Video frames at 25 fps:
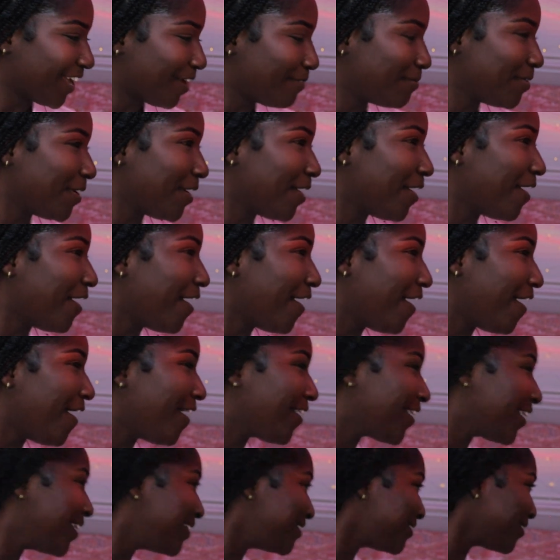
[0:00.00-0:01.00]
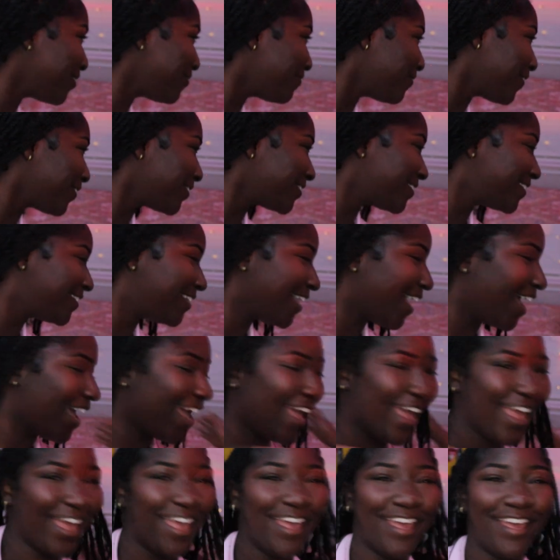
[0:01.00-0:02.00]
Give me a hug, it's your first
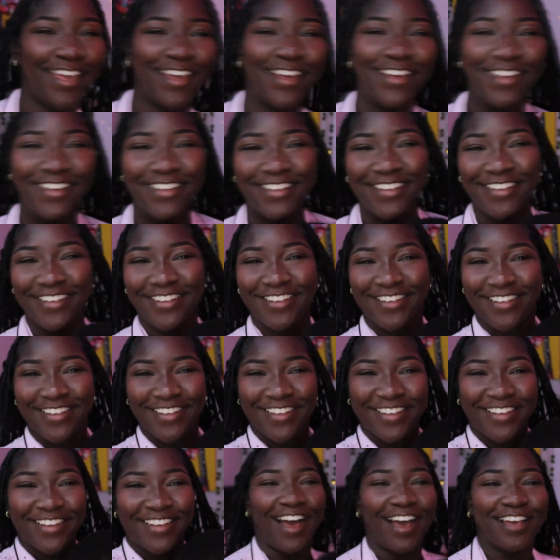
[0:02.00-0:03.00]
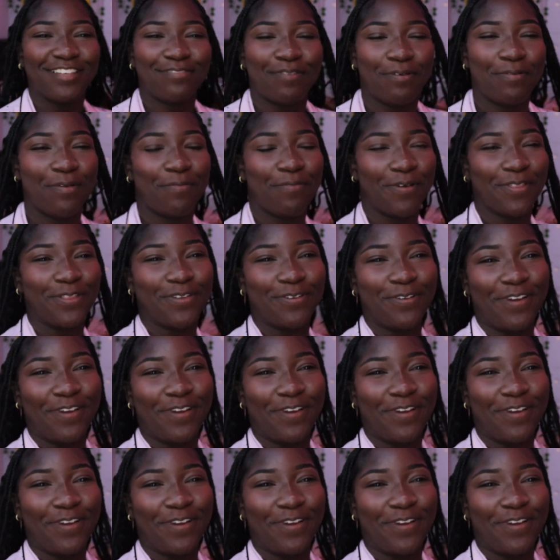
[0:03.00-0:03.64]
day. Guys, my baby brother's